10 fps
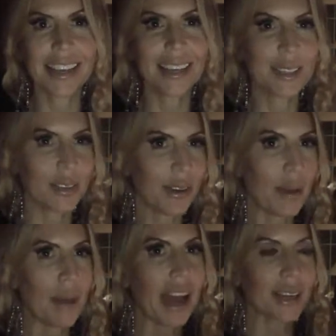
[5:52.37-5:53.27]
is if
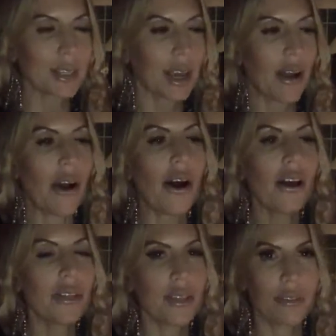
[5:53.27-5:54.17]
I'm actually
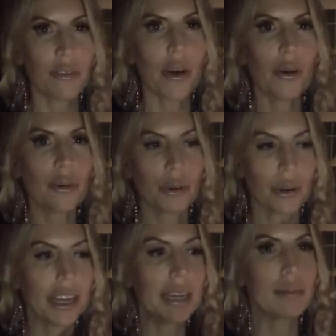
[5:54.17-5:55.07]
on the phone
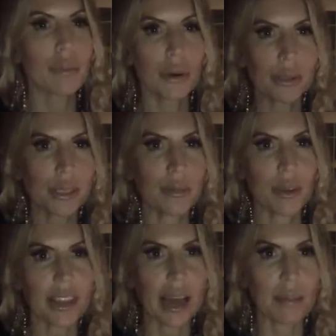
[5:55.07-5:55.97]
or in person
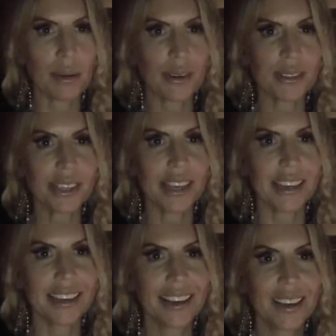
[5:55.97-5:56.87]
with that
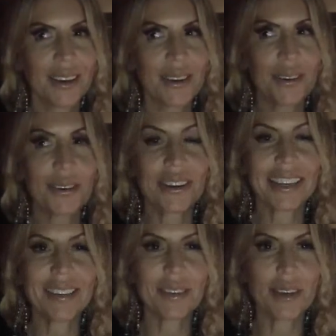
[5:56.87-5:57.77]
person, or
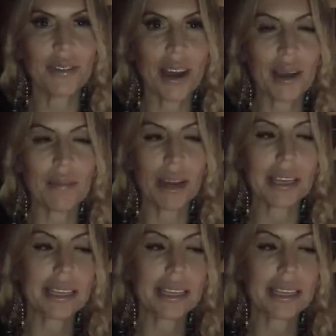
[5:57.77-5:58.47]
even if I'm